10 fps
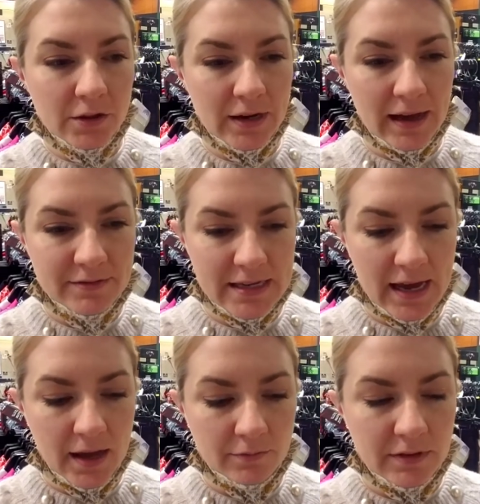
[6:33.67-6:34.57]
have to
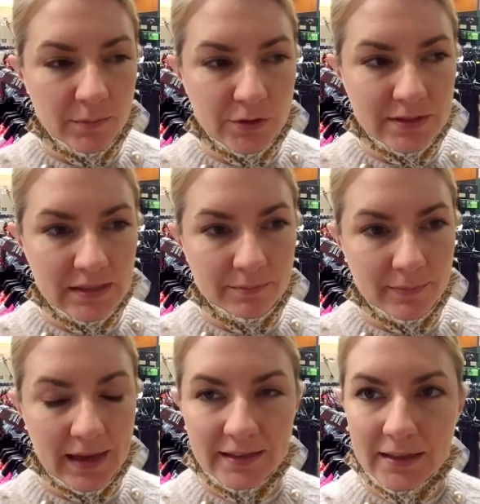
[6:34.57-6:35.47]
have the most
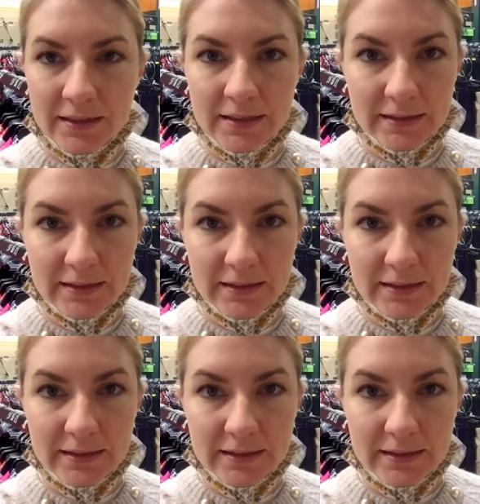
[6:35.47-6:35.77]
immaculate